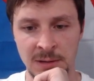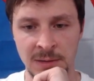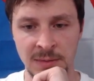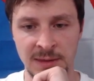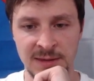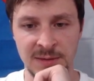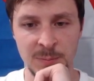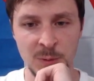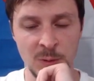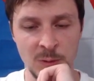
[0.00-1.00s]
This
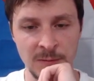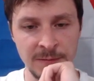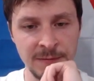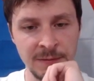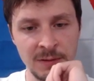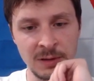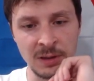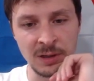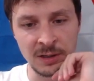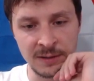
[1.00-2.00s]
move
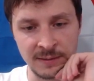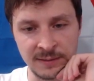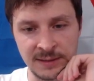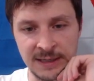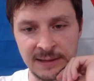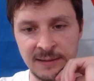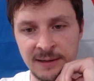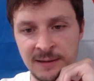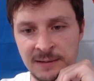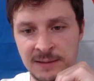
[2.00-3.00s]
looks
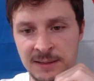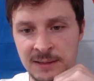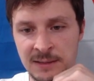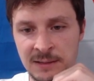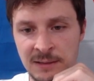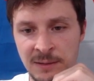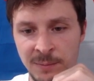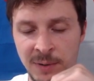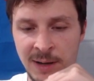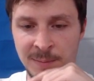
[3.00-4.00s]
decent,
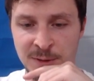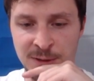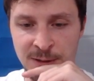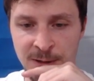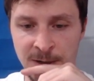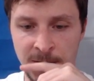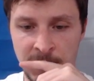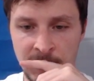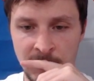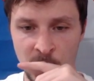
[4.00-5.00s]
but I'm sure
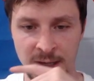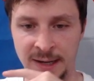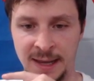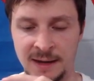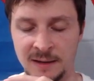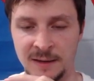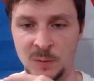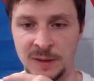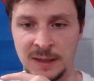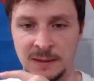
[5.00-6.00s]
we can handle it
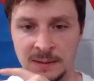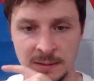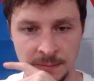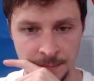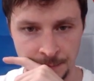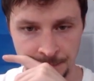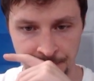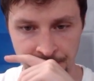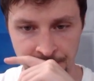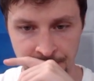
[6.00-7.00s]
with ease.
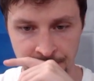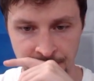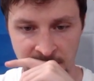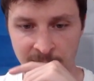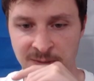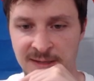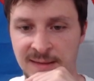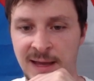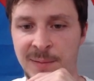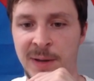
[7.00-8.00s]
Probably just
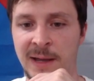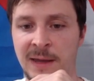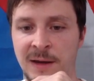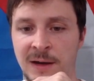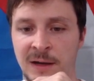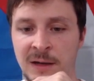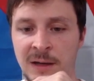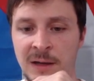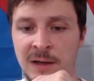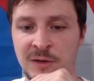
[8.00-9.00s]
slide back here,
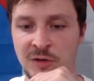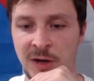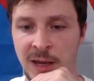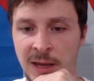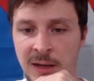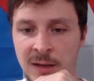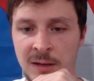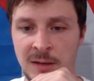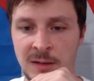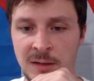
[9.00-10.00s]
trade,
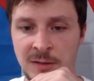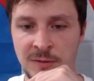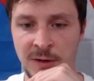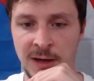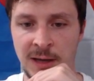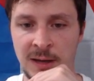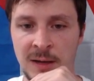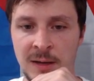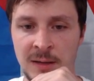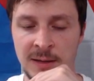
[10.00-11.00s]
trade.
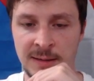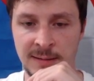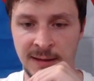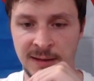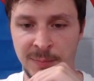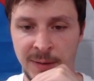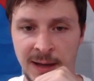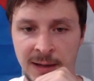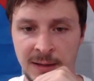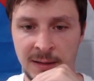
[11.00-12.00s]
He slides
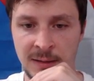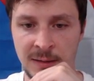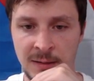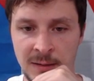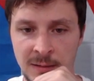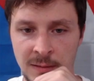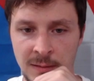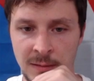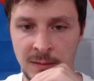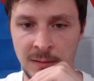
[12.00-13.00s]
back
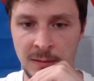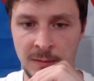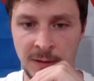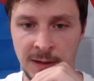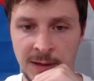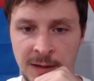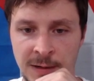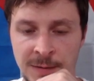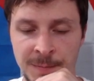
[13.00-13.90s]
right here.